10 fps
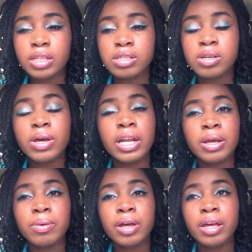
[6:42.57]
So
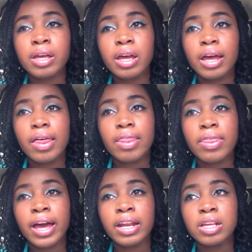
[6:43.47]
anyway,
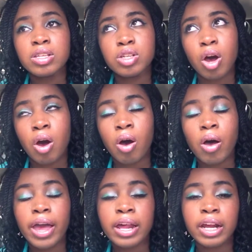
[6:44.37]
that is
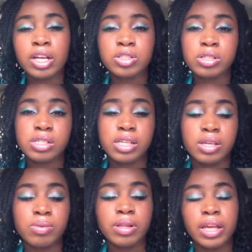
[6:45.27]
all, and I shall see
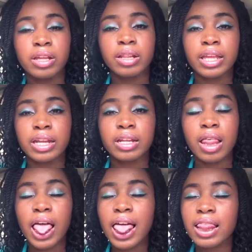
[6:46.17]
you
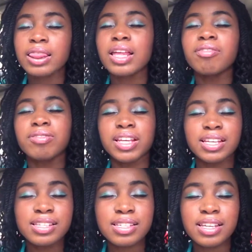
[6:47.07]

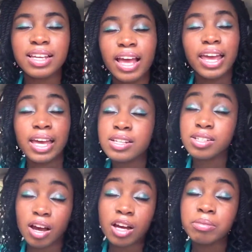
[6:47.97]
lovelies. I can't
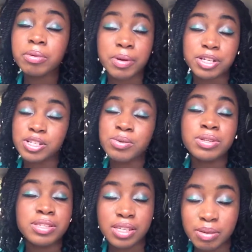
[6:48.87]
talk, I'm about to go
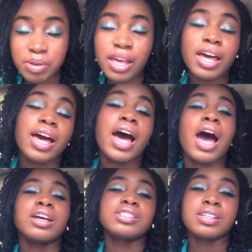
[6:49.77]
to sleep.
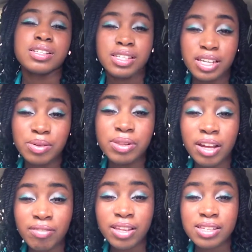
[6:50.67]
I shall see you
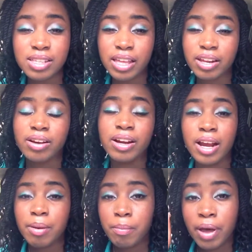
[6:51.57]
lovelies later.
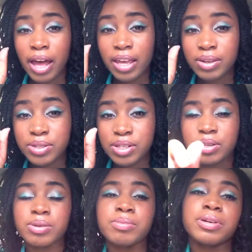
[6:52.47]
Bye, YouTube.